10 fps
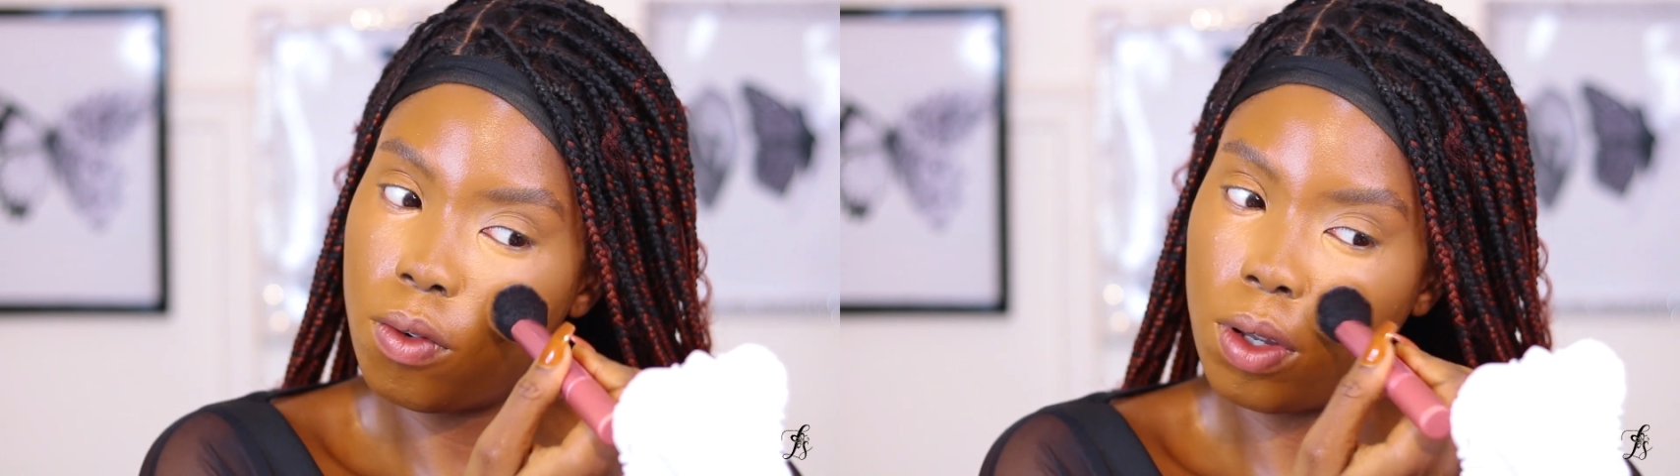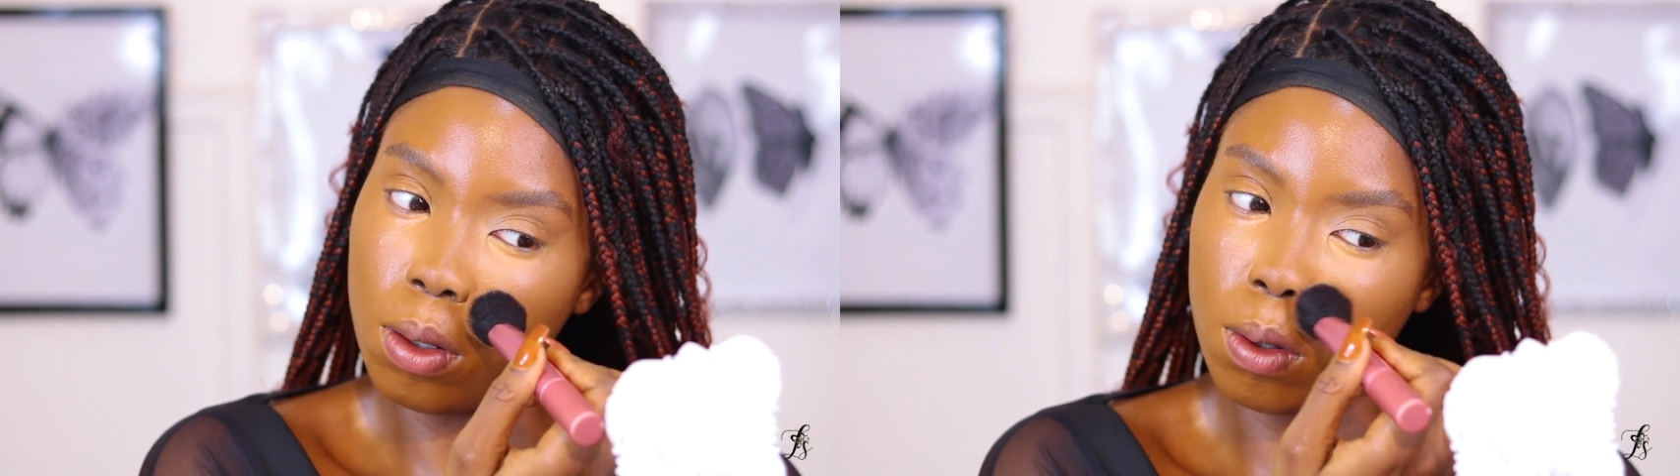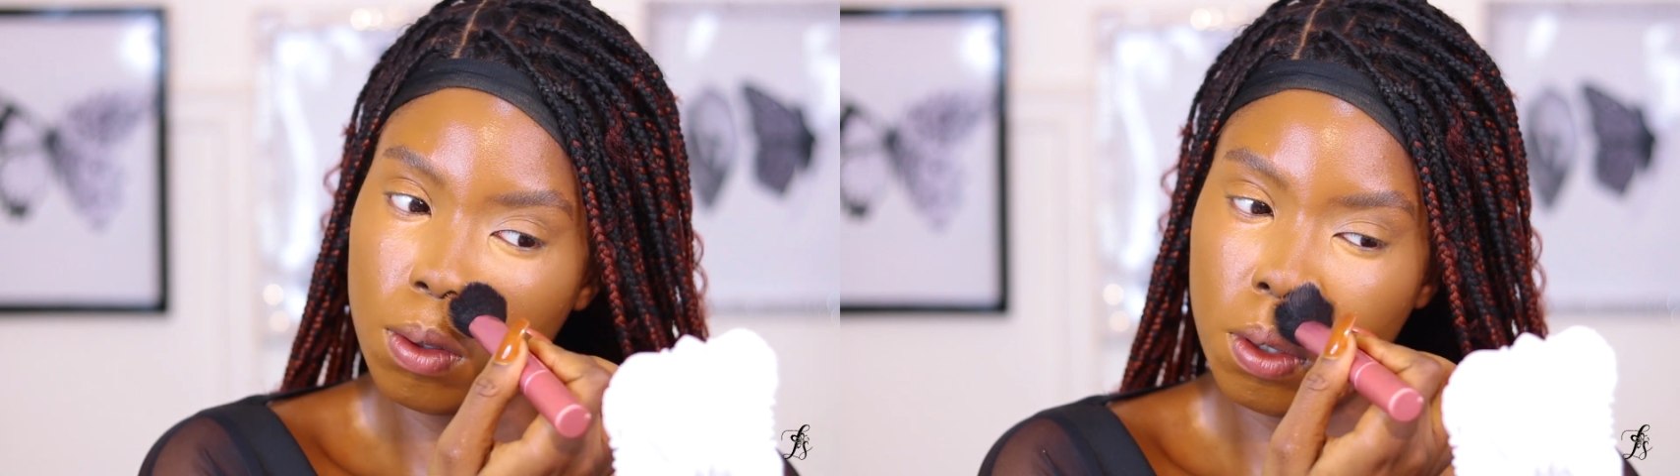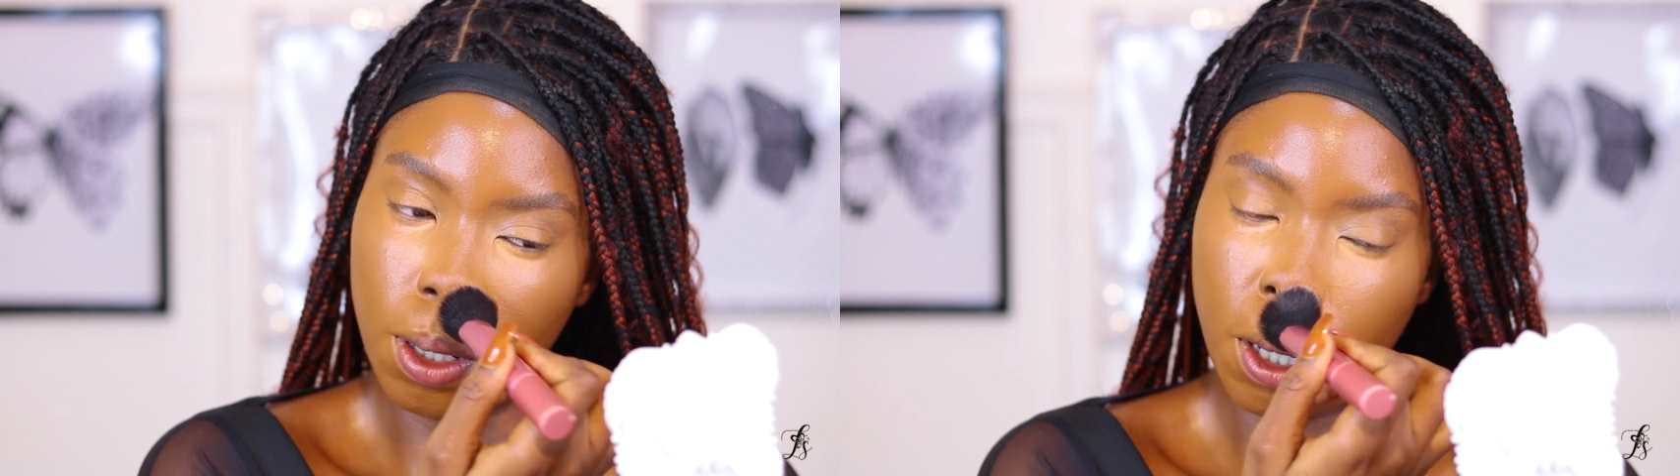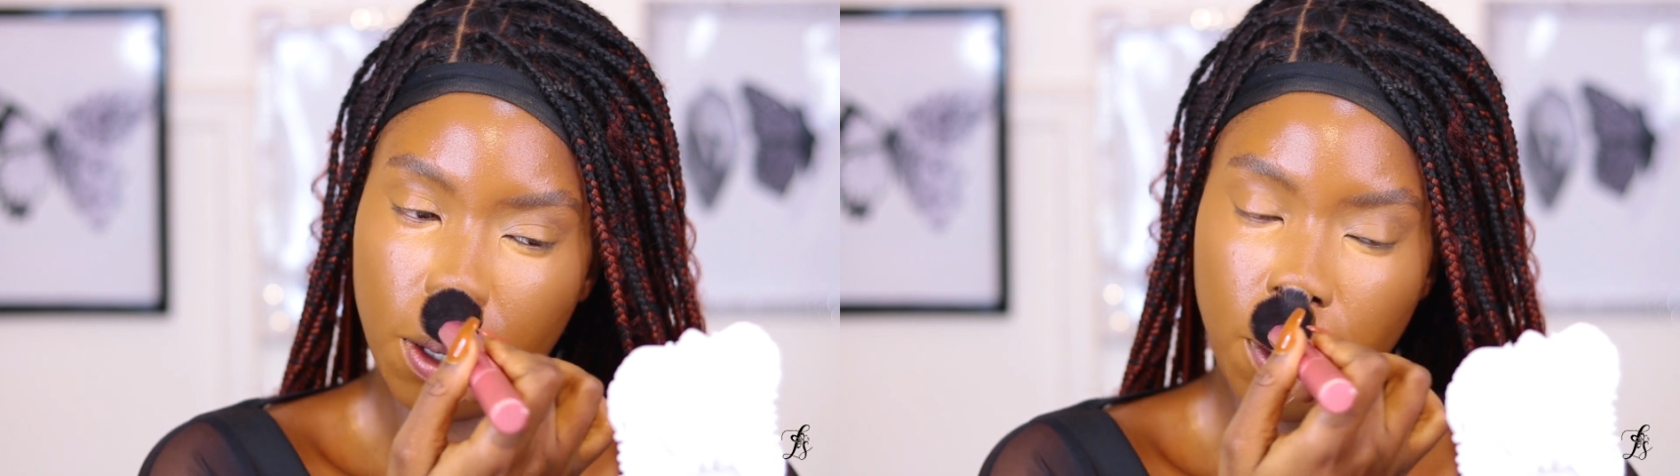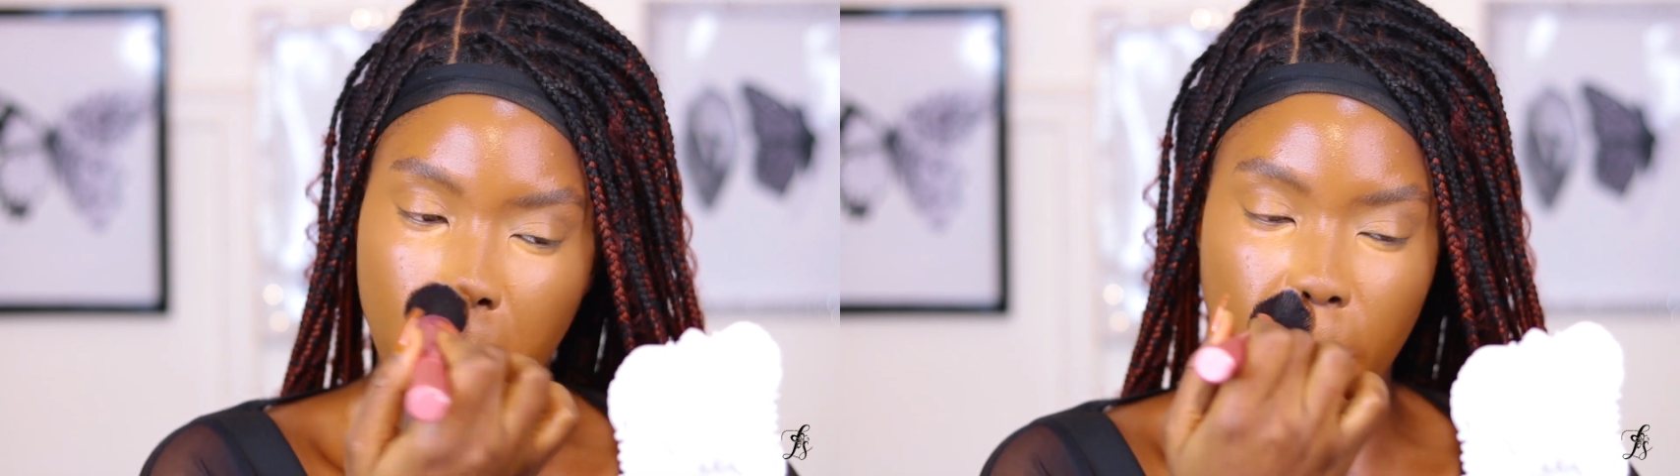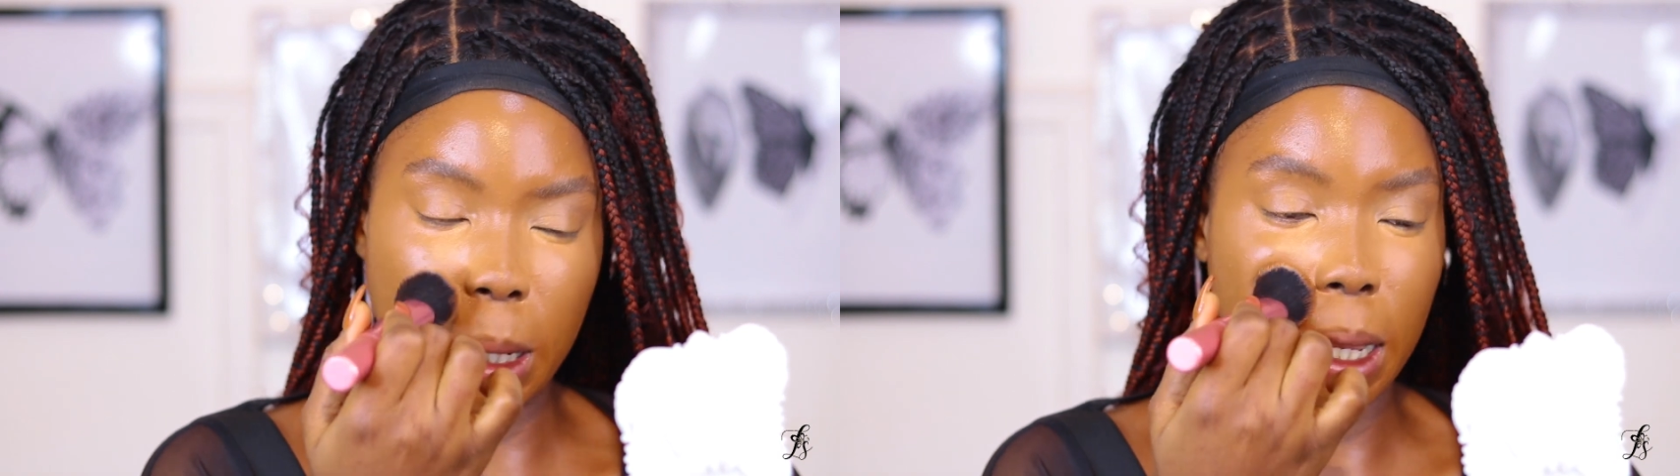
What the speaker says: over the concealer area,